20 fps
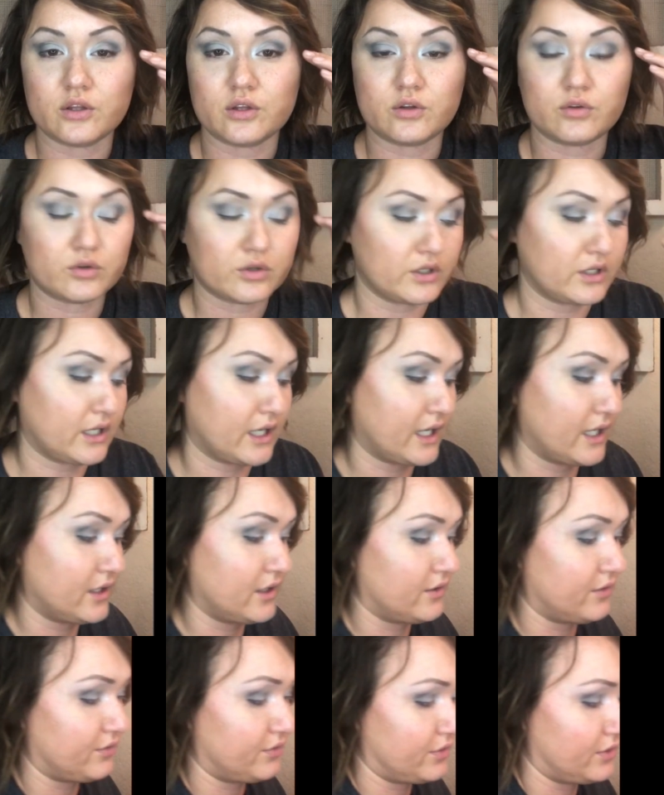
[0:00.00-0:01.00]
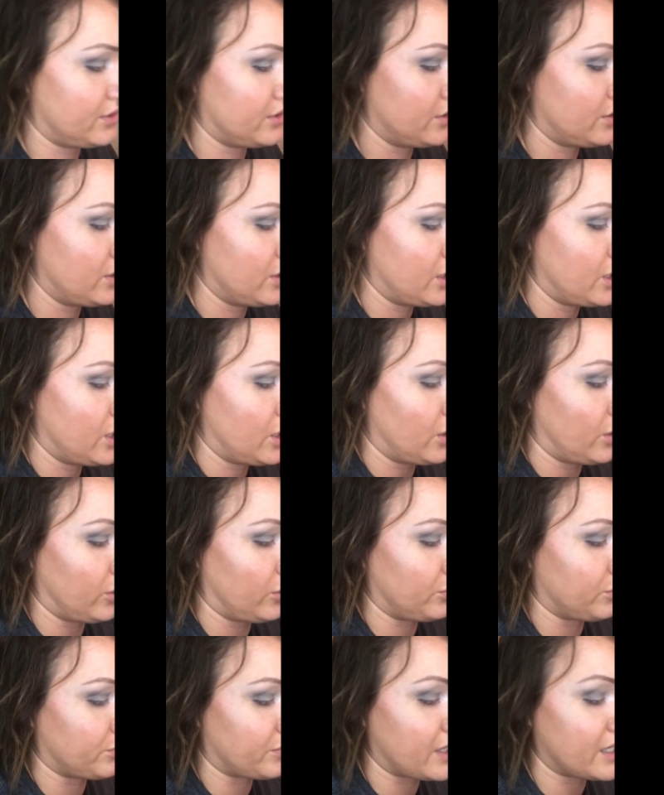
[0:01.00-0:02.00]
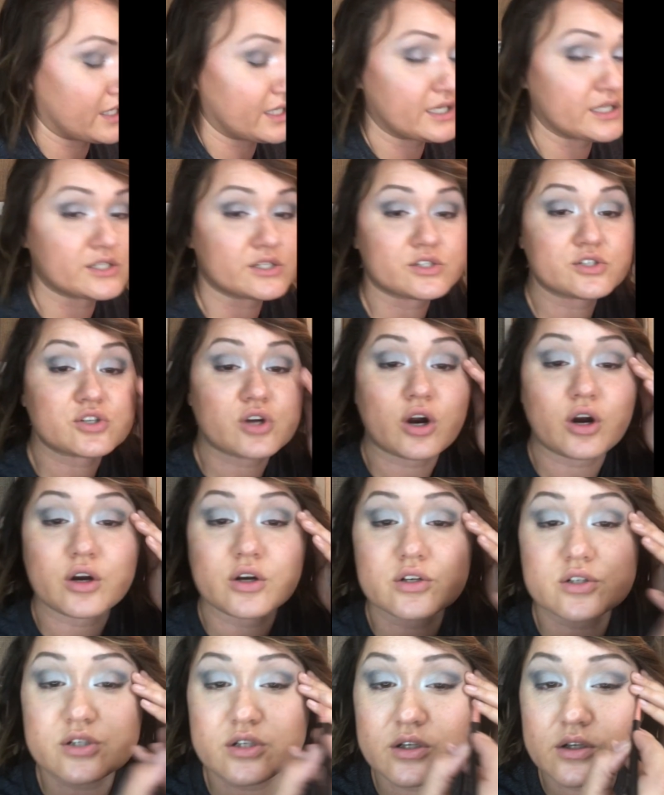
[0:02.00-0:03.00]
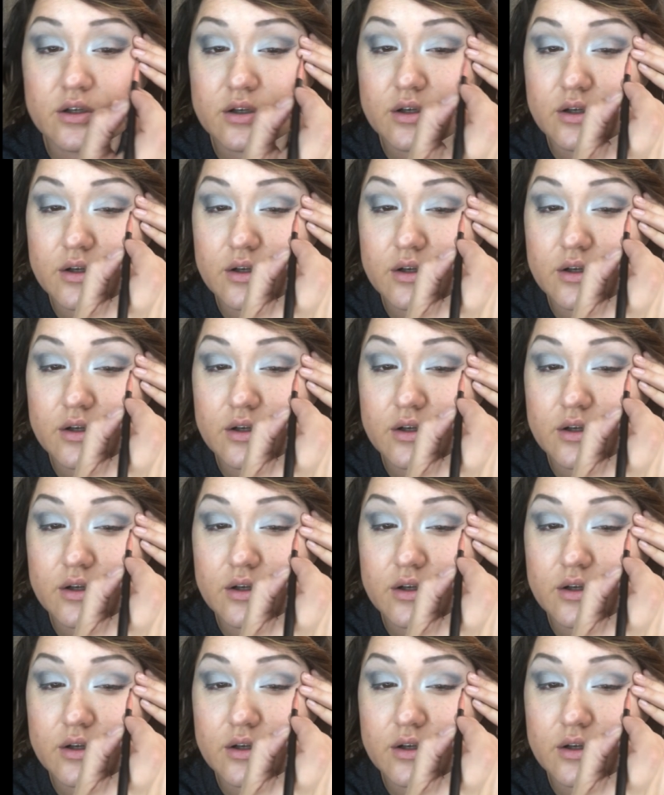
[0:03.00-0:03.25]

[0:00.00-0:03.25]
you could kind of already start